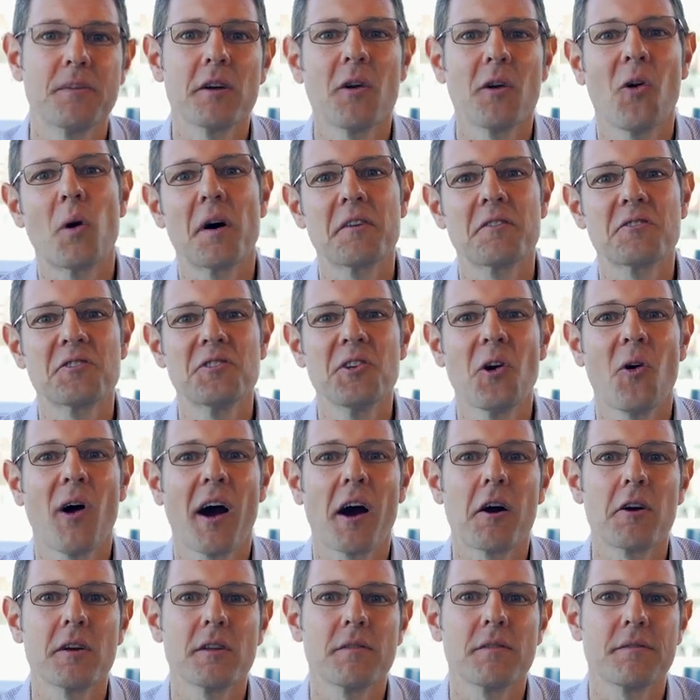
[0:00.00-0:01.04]
While there's no
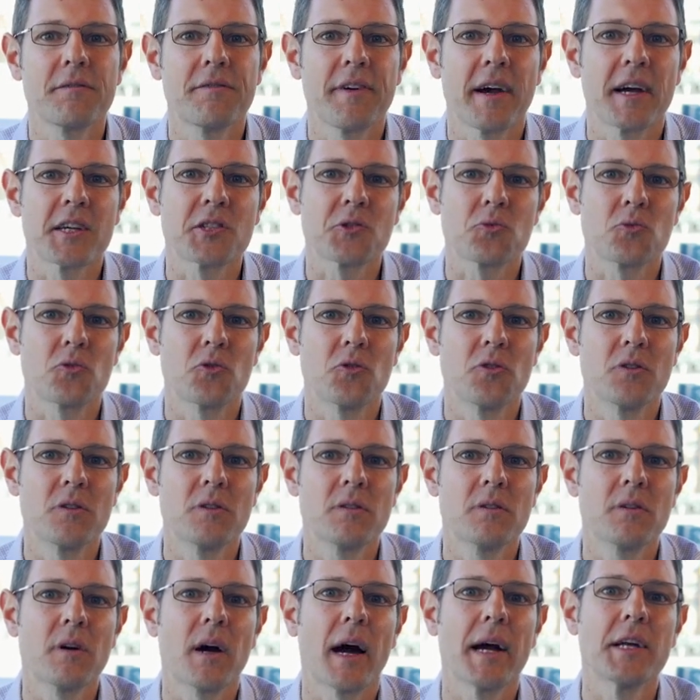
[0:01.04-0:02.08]
hard and fast rule,
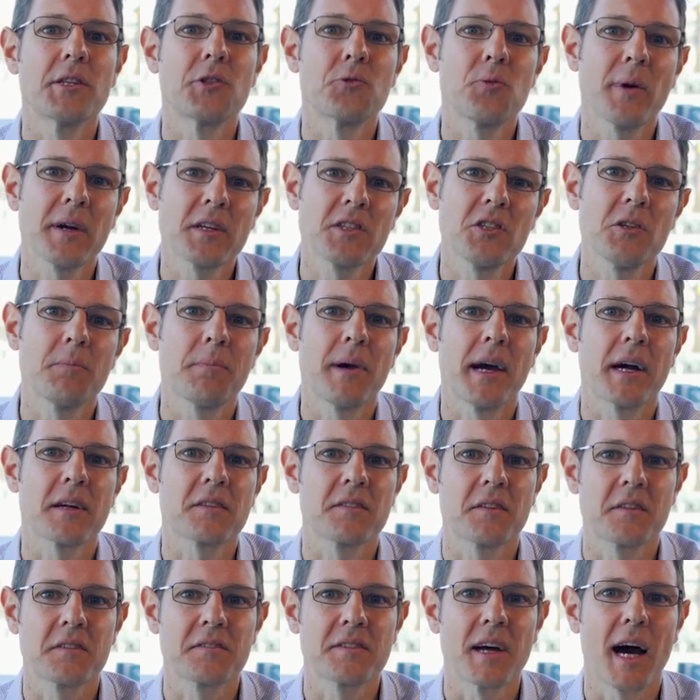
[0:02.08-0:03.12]
I direct you back to
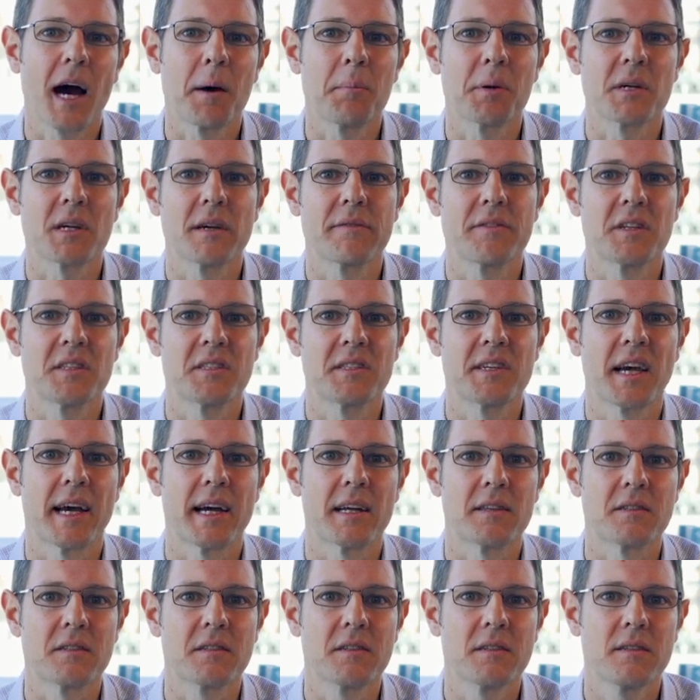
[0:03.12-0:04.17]
the topic of
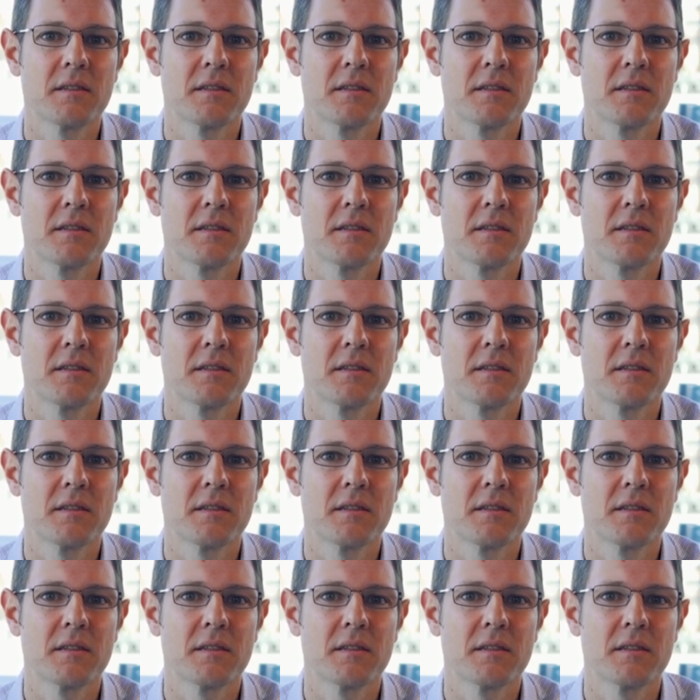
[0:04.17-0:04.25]
intent.